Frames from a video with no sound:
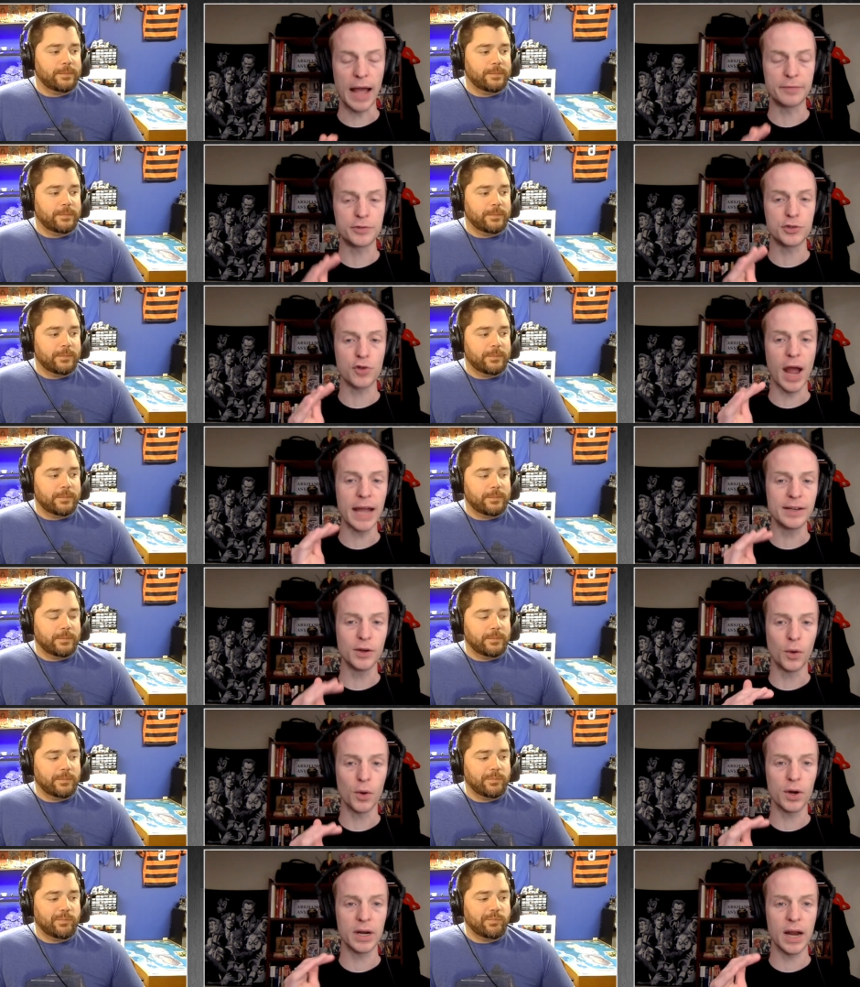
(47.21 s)
Speaker 1: I've tried to
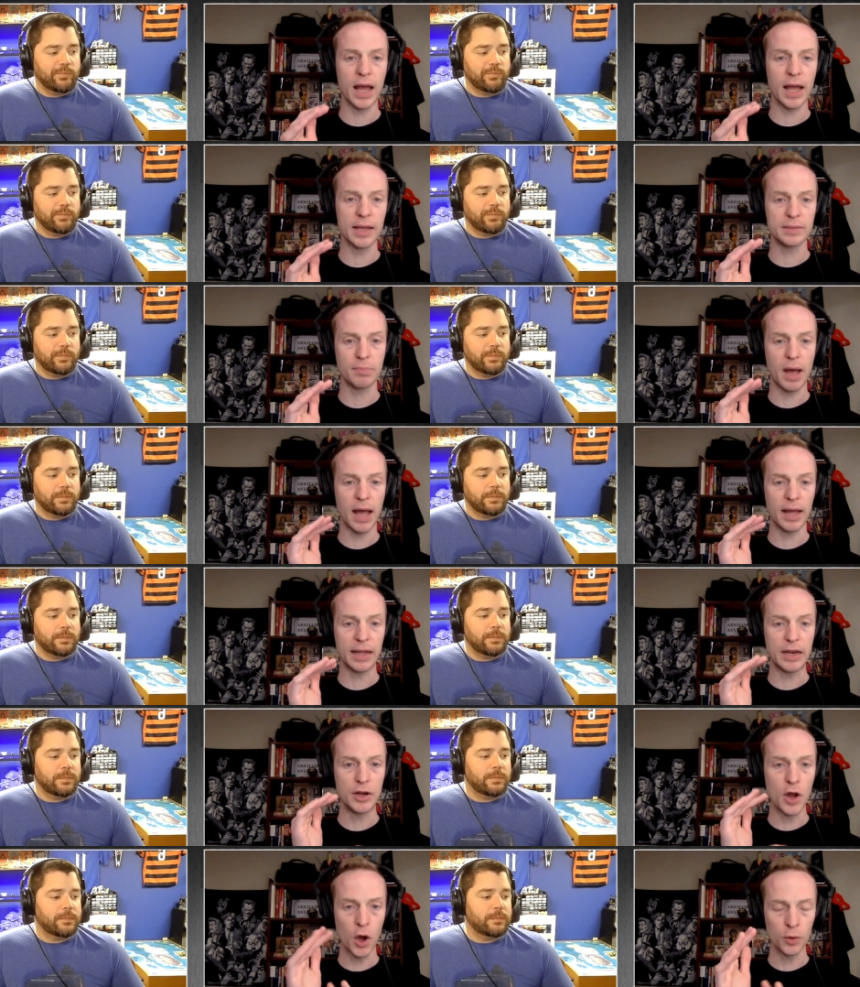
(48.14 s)
organize my
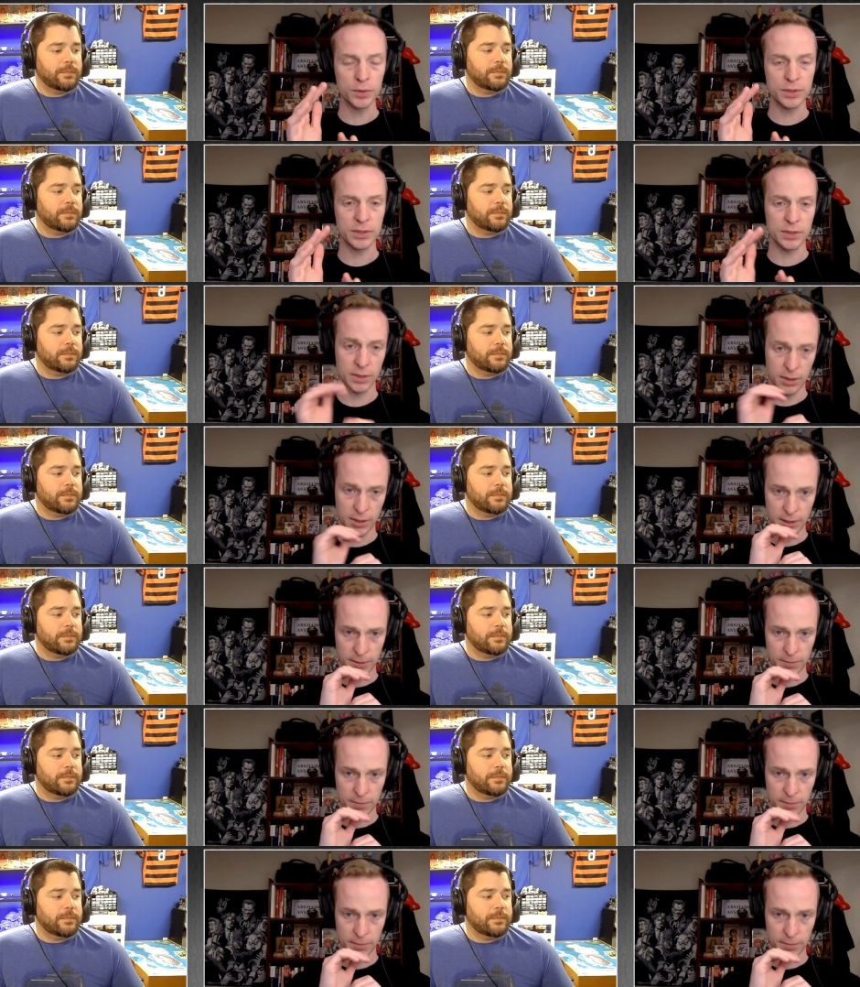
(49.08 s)
notes